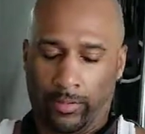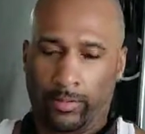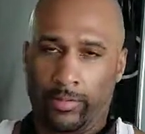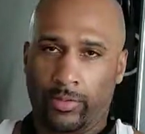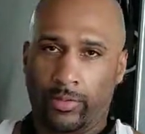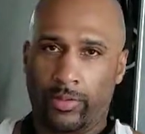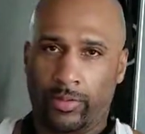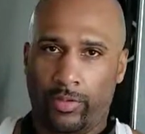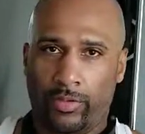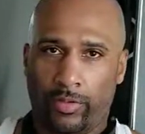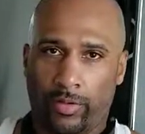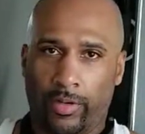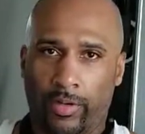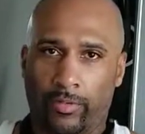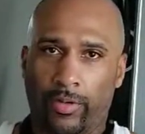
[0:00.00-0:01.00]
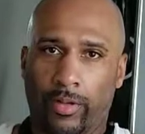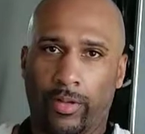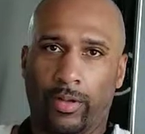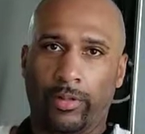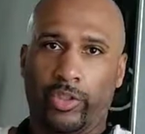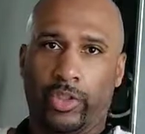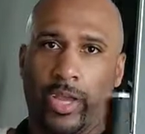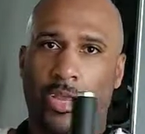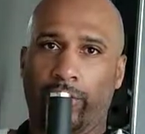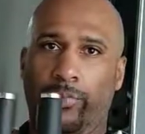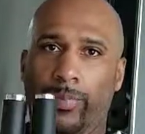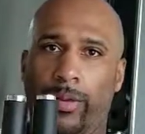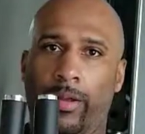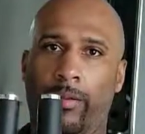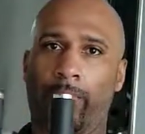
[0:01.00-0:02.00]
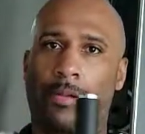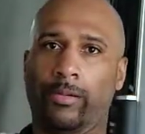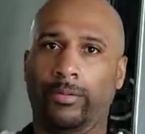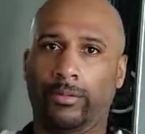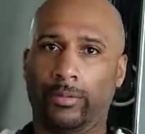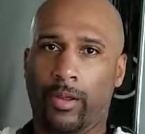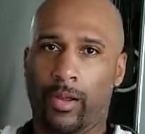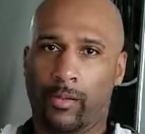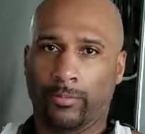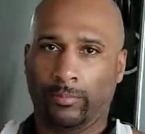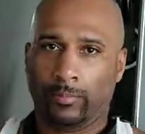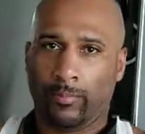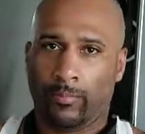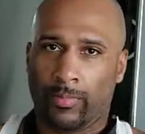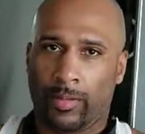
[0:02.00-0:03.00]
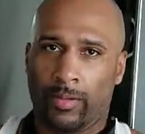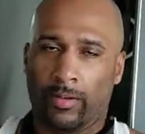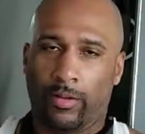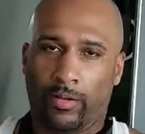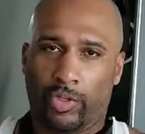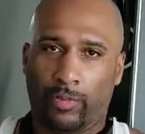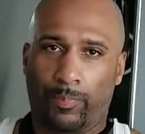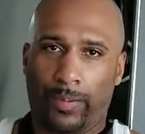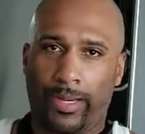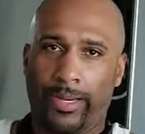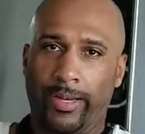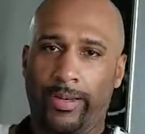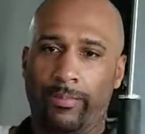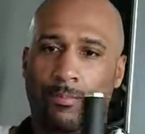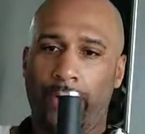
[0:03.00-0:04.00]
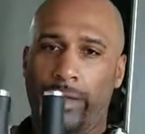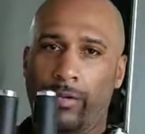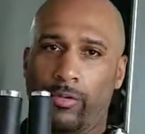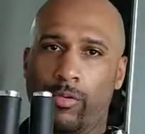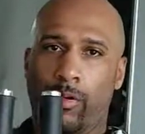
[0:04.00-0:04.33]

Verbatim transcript: So this is gonna give you a little chest pump little split in the middle